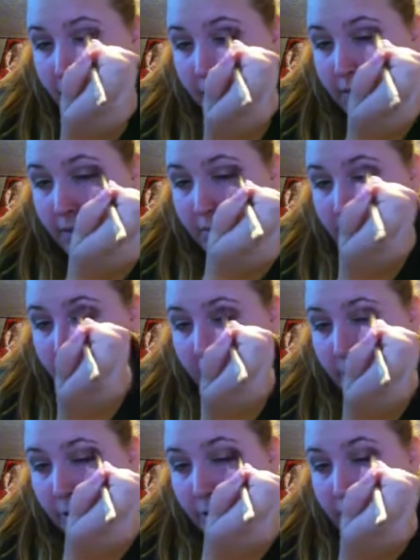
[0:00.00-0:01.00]
And
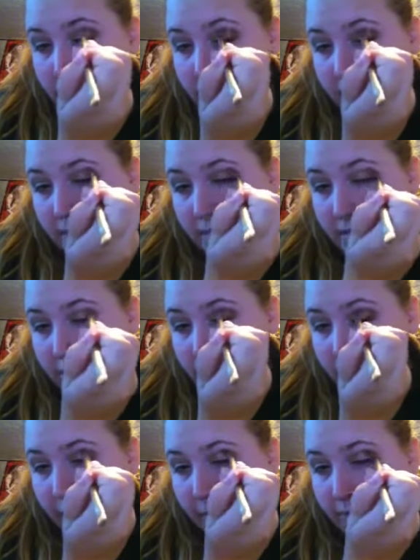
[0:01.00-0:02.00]
swooping motions
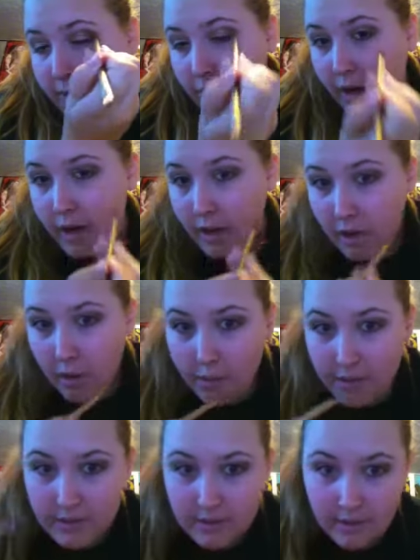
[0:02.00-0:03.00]
from left to right
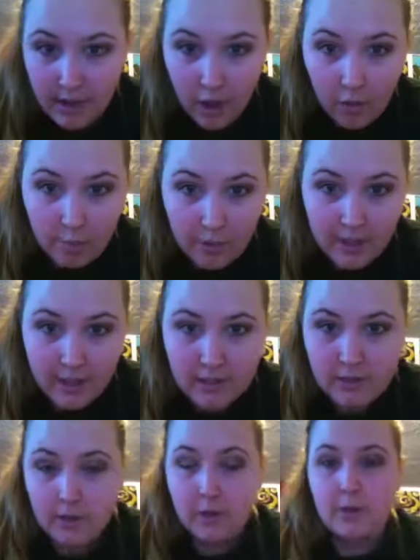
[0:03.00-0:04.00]
always help me,
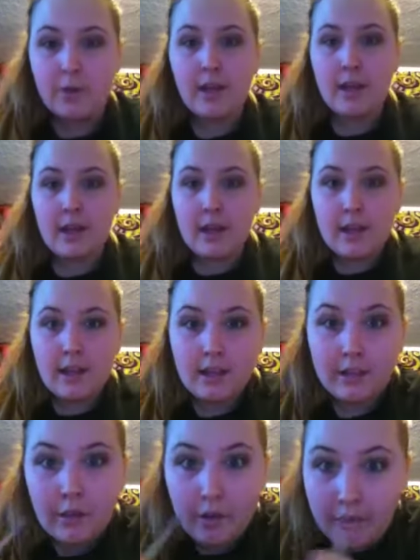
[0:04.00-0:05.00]
so
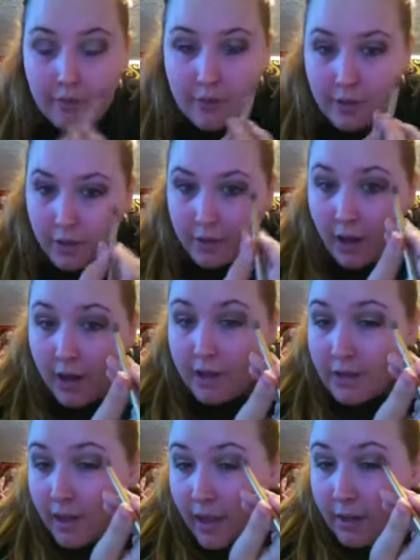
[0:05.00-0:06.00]
you know, if you're
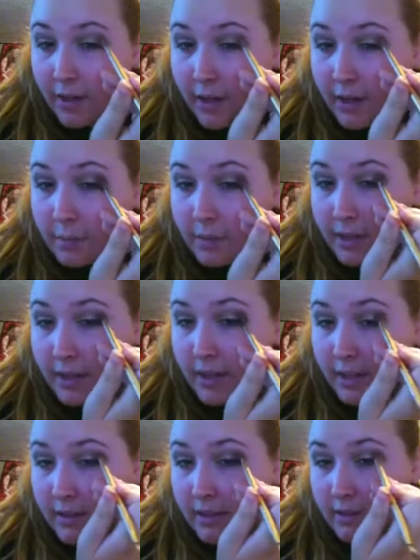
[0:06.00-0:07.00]
not that great at
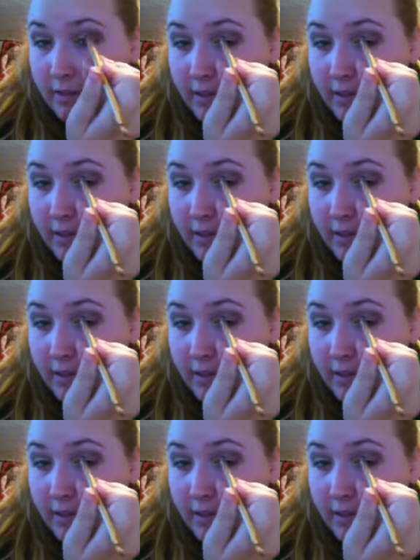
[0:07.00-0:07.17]
blending,